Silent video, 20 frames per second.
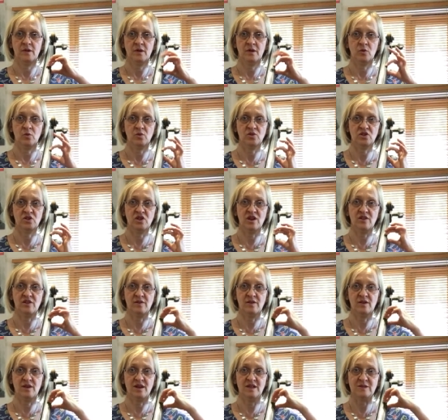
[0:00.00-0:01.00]
was another
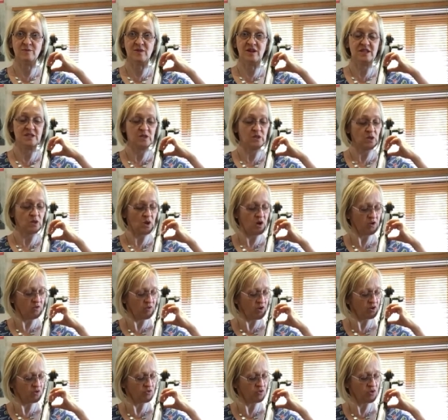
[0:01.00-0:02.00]
nice place to kind of
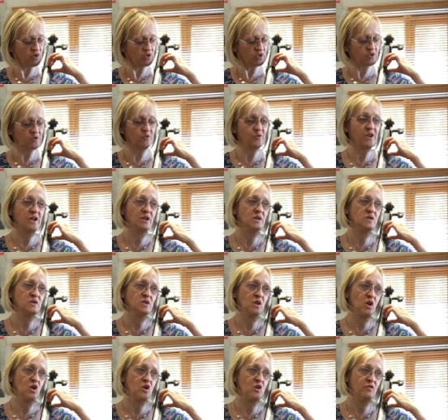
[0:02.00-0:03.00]
like cross the fingers
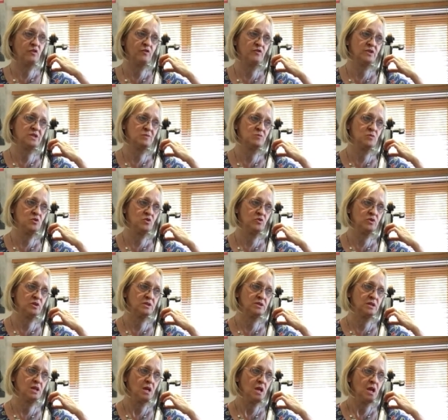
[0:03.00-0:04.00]
over for
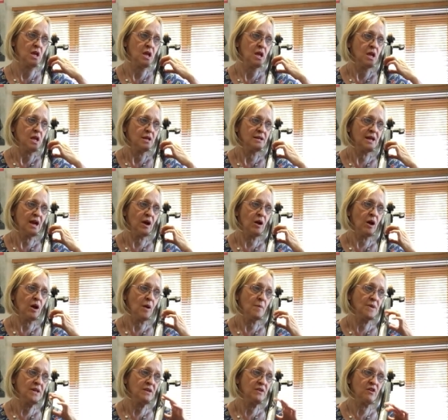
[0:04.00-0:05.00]
smoothness. Now, I
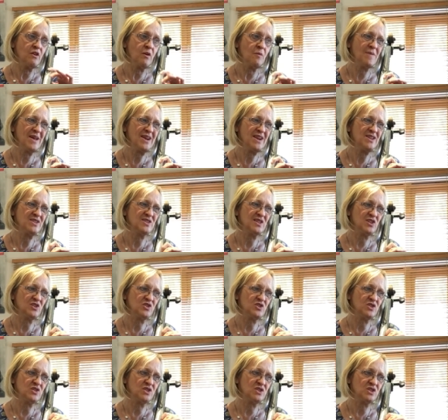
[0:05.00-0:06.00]
mean, there are many
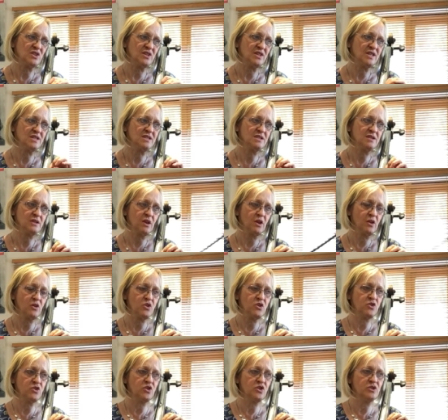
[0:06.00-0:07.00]
solutions to this. You
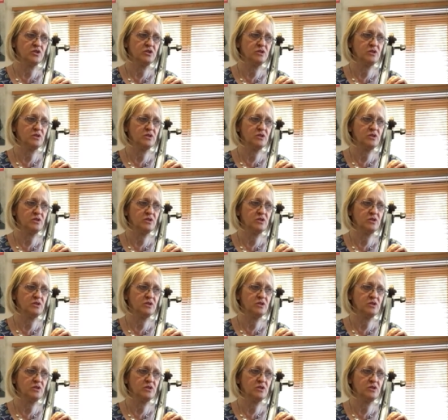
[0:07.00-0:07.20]
could